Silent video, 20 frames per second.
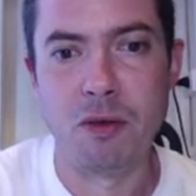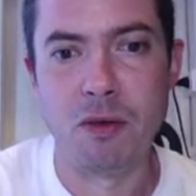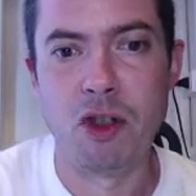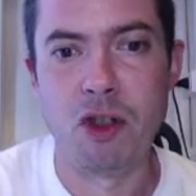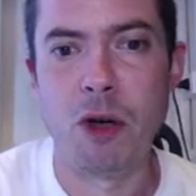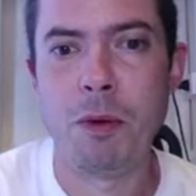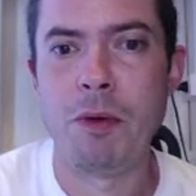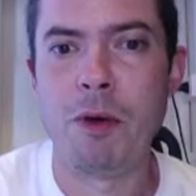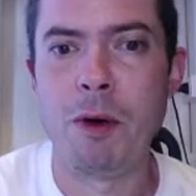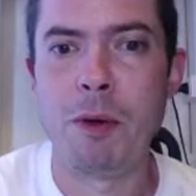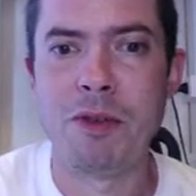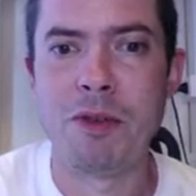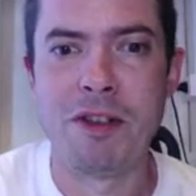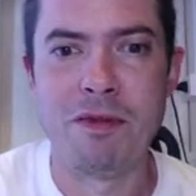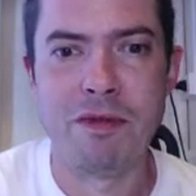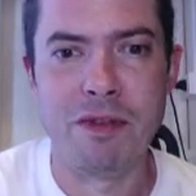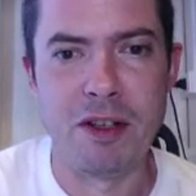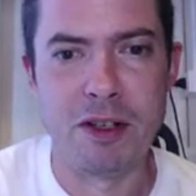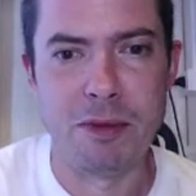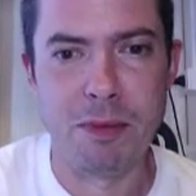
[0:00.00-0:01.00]
Tommy Robinson,
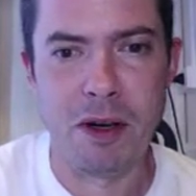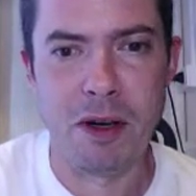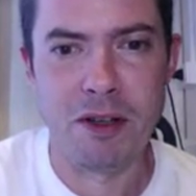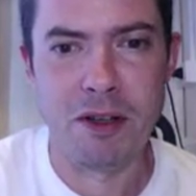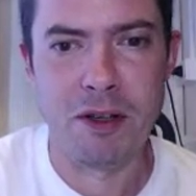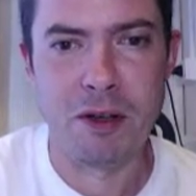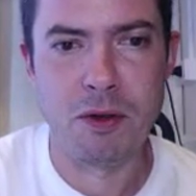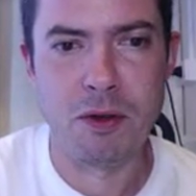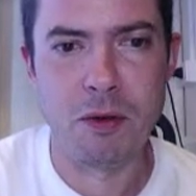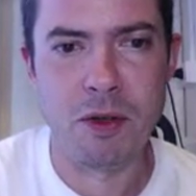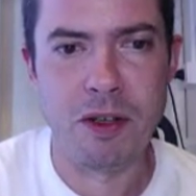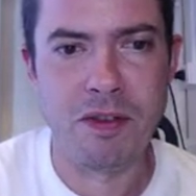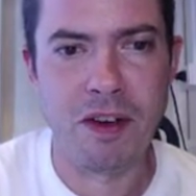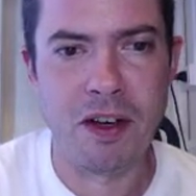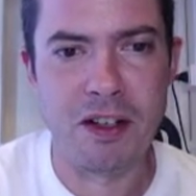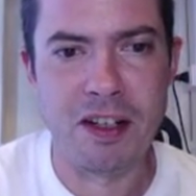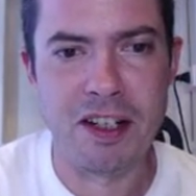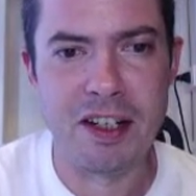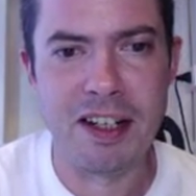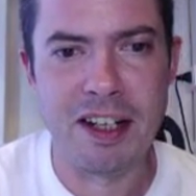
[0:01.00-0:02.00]
for his part, is notorious for
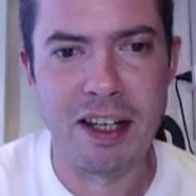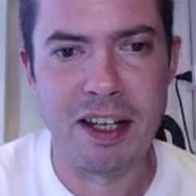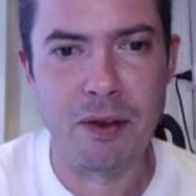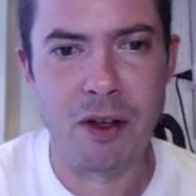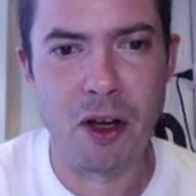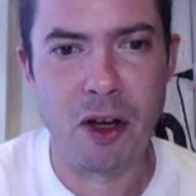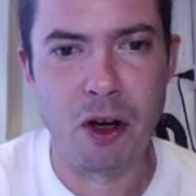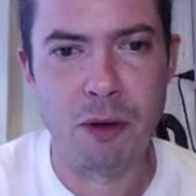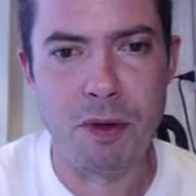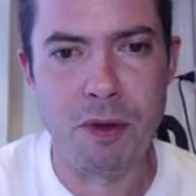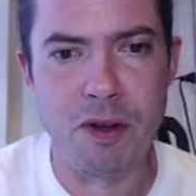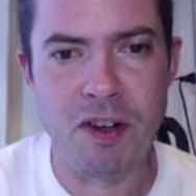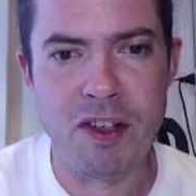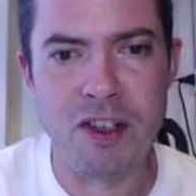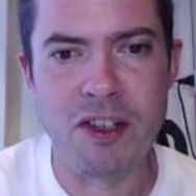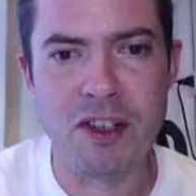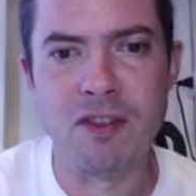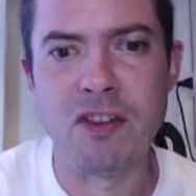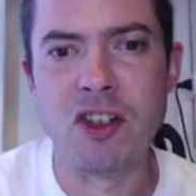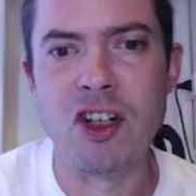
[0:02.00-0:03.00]
hunting down the home
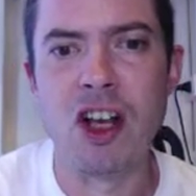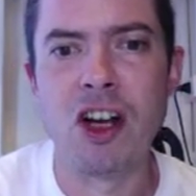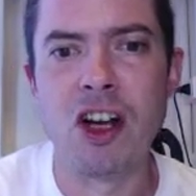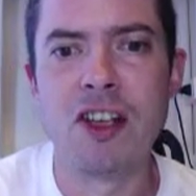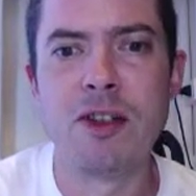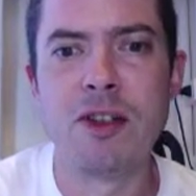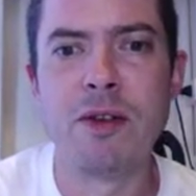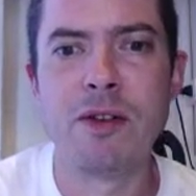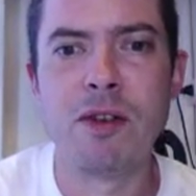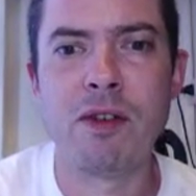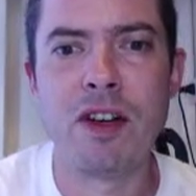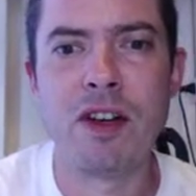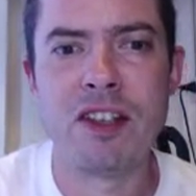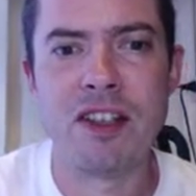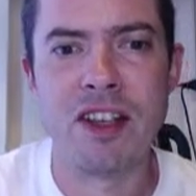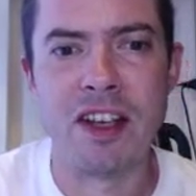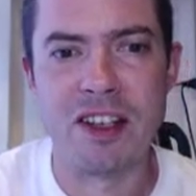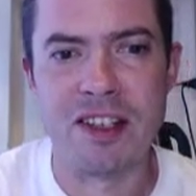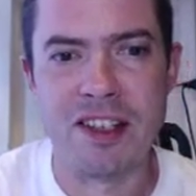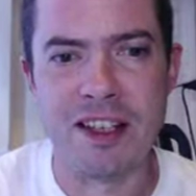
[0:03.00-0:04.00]
addresses of journalists who have
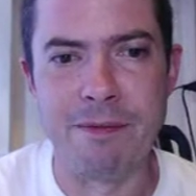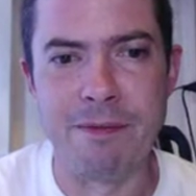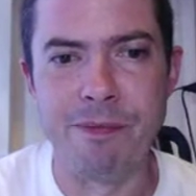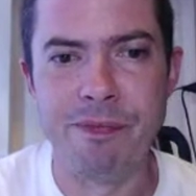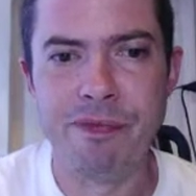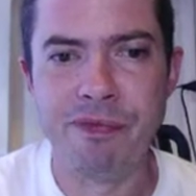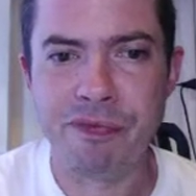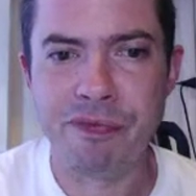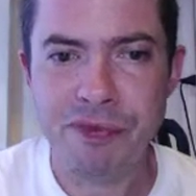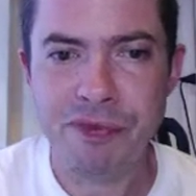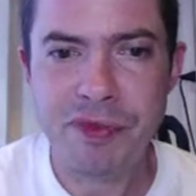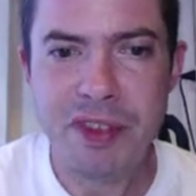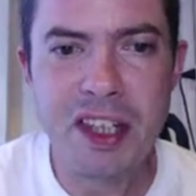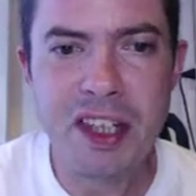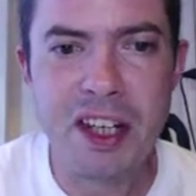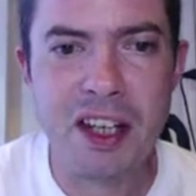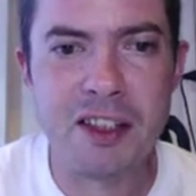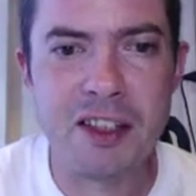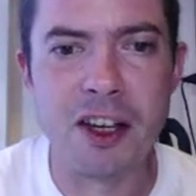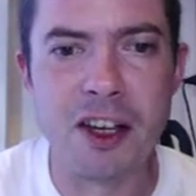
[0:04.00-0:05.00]
criticised him
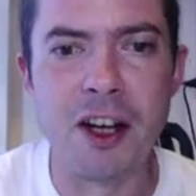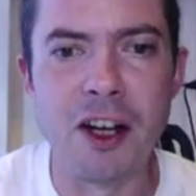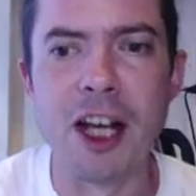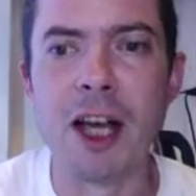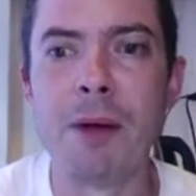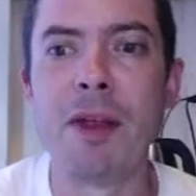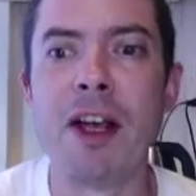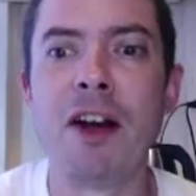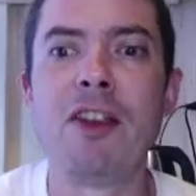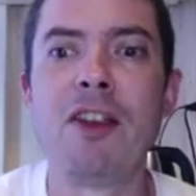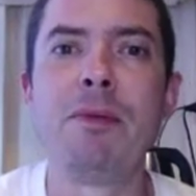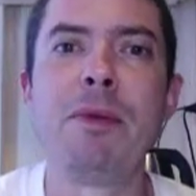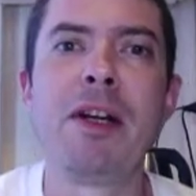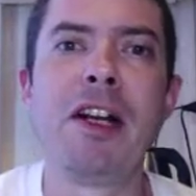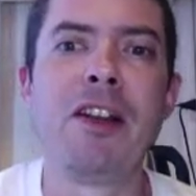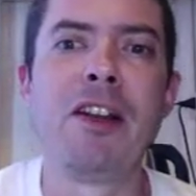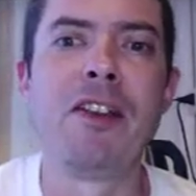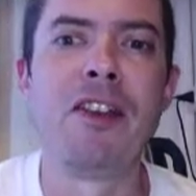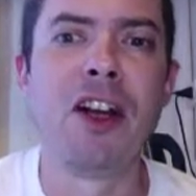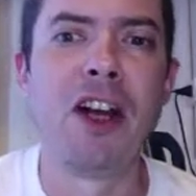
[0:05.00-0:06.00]
and turning up there in the middle
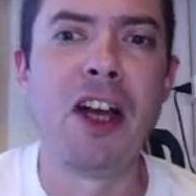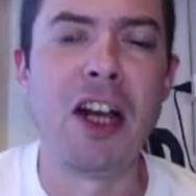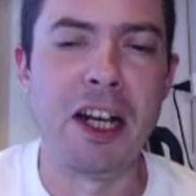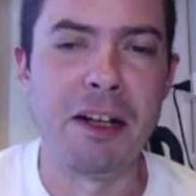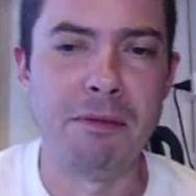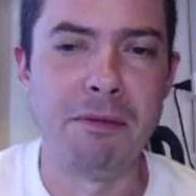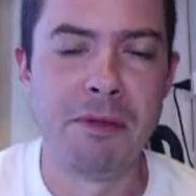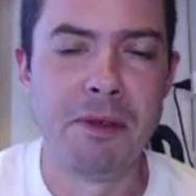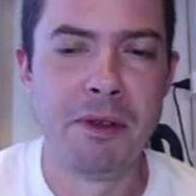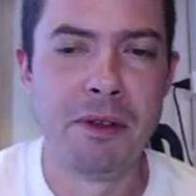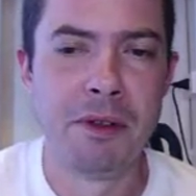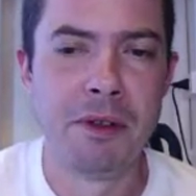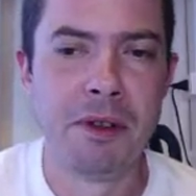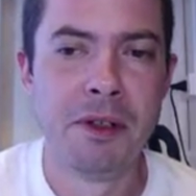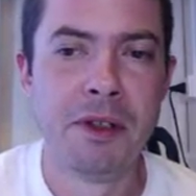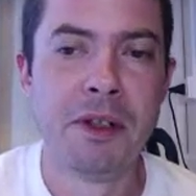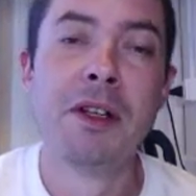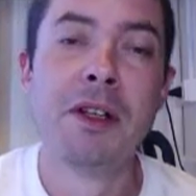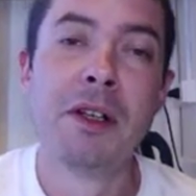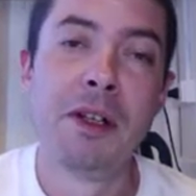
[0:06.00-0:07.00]
of the night.
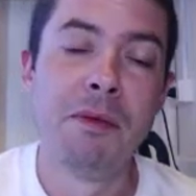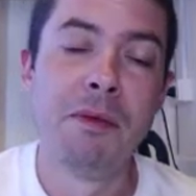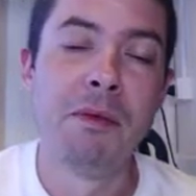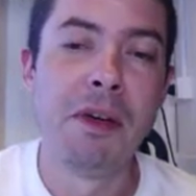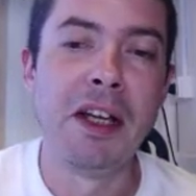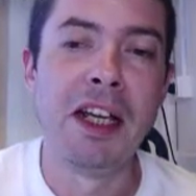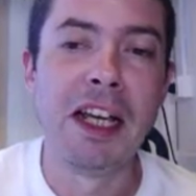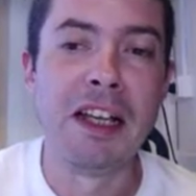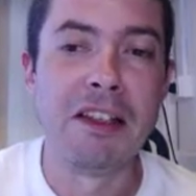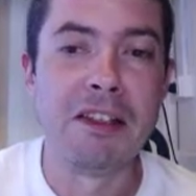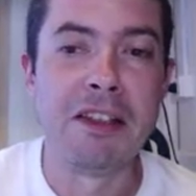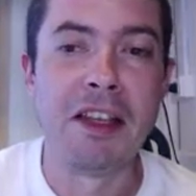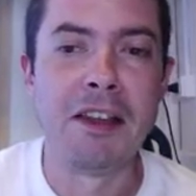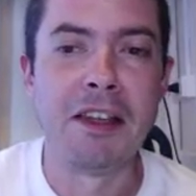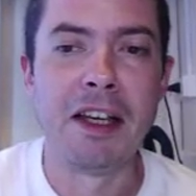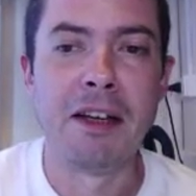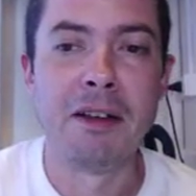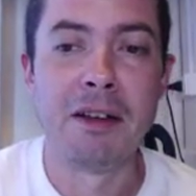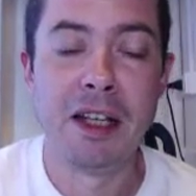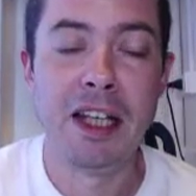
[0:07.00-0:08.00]
But he has done that.